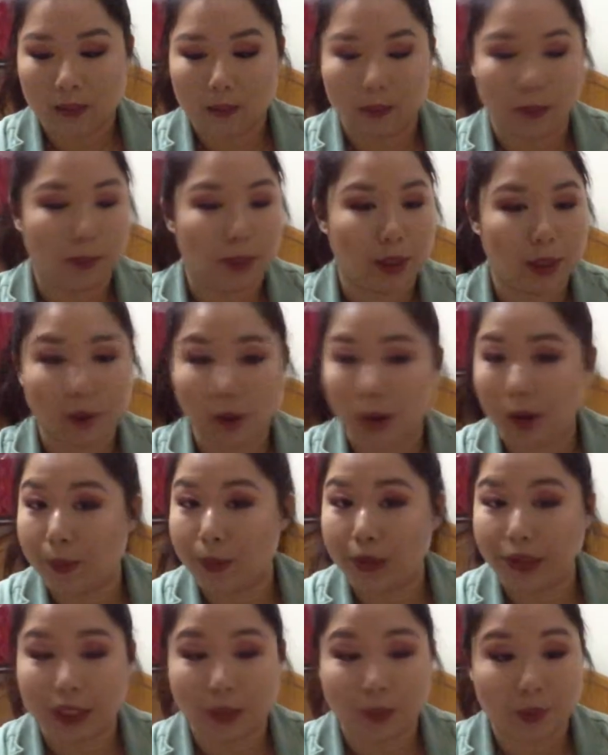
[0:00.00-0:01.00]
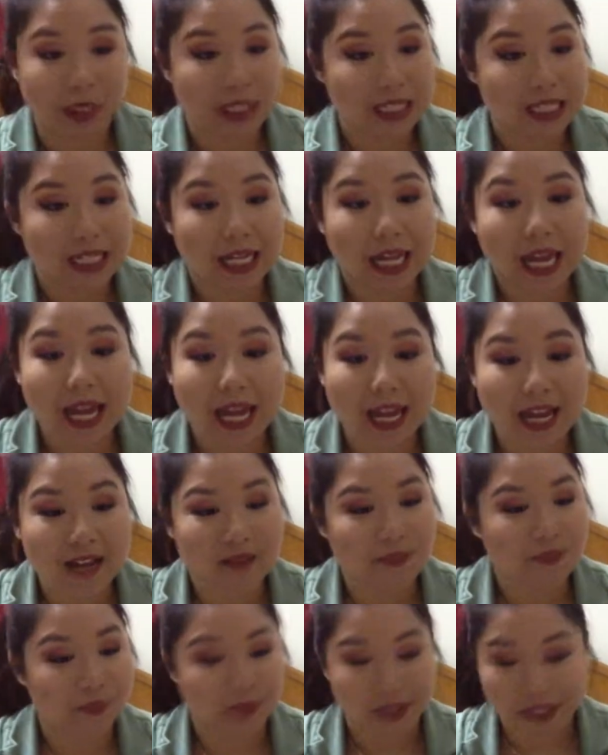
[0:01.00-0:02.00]
But my qualm with it, once
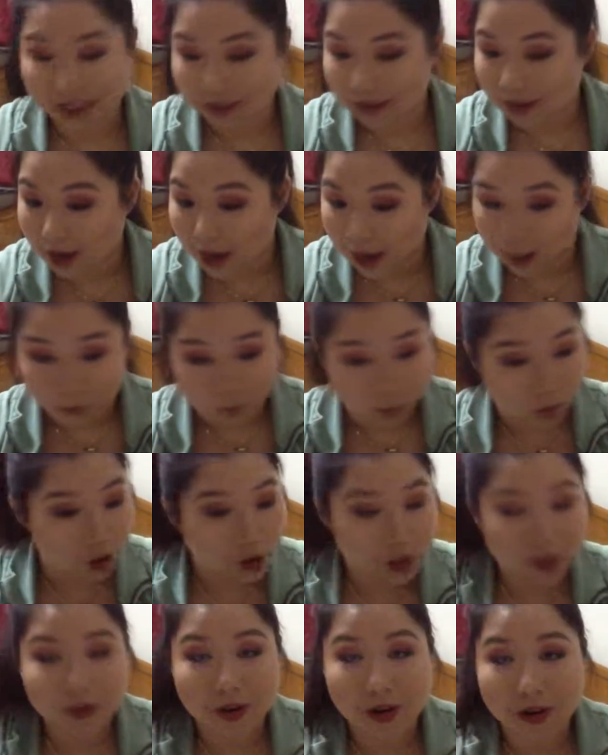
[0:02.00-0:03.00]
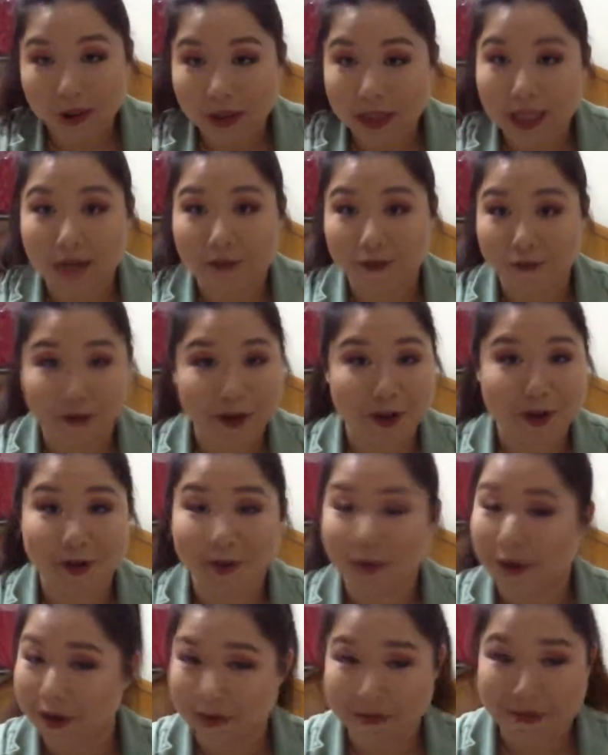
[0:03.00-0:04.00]
again, I'm walking around with that
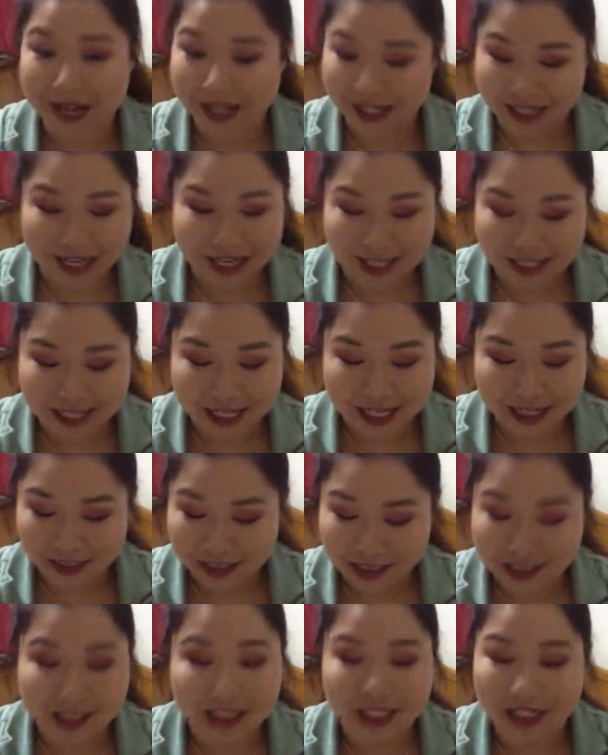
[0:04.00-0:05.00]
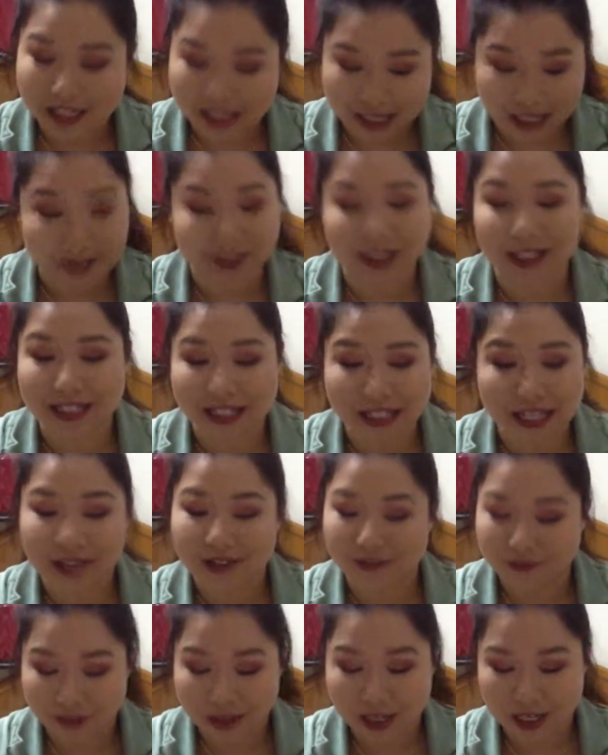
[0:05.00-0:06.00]
film on my contact lenses and that's
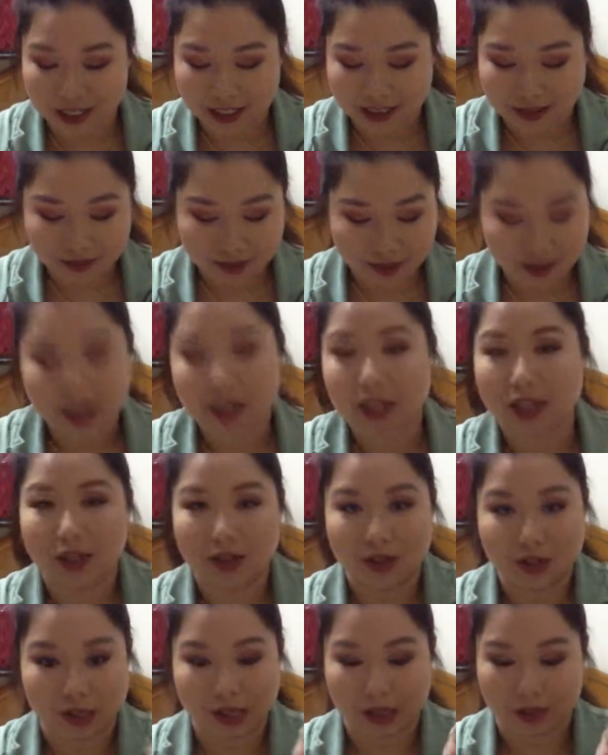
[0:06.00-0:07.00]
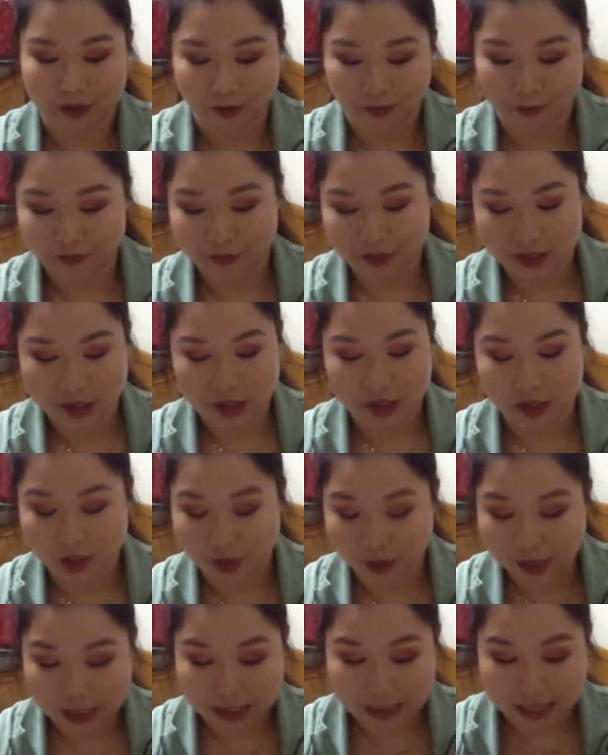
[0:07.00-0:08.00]
not fun. So
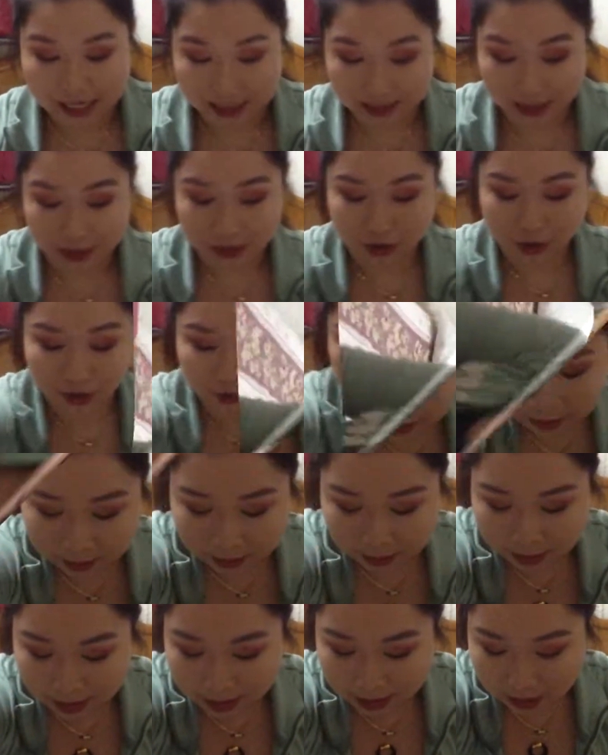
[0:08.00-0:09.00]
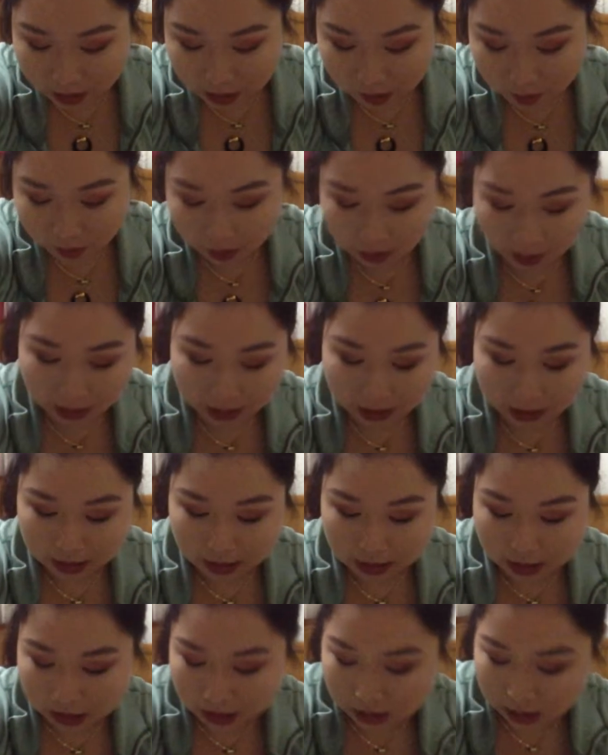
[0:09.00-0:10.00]
no to that either. And then the next one
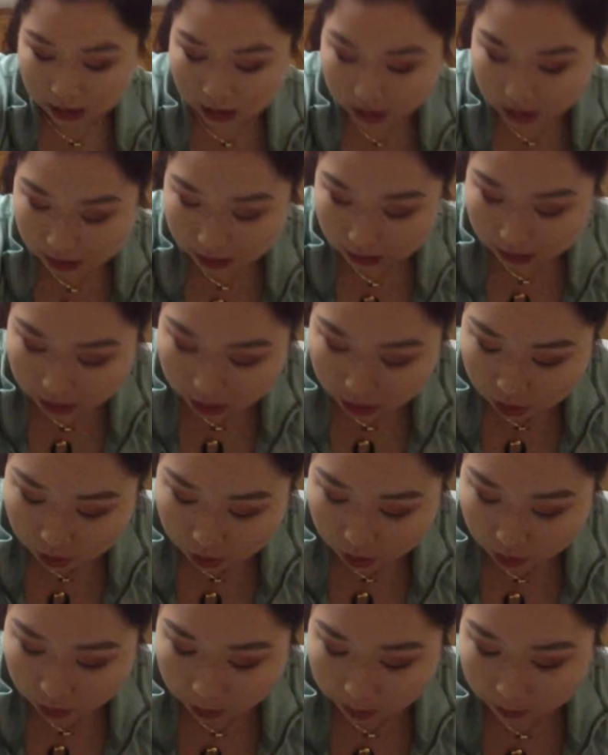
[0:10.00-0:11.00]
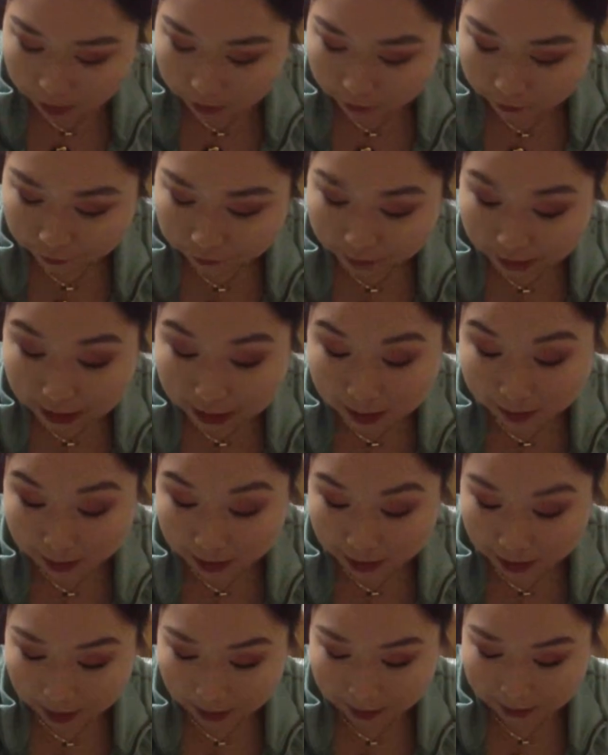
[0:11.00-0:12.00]
is, let's do a little bit of face
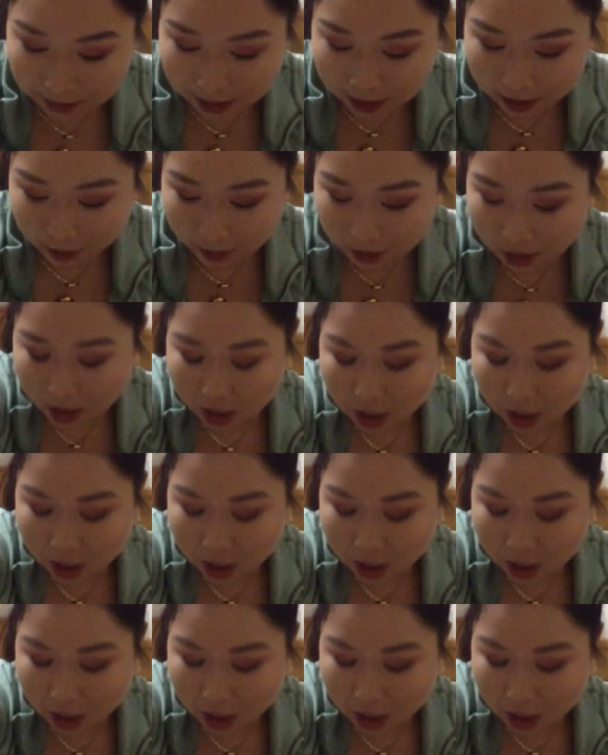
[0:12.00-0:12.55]
makeup now.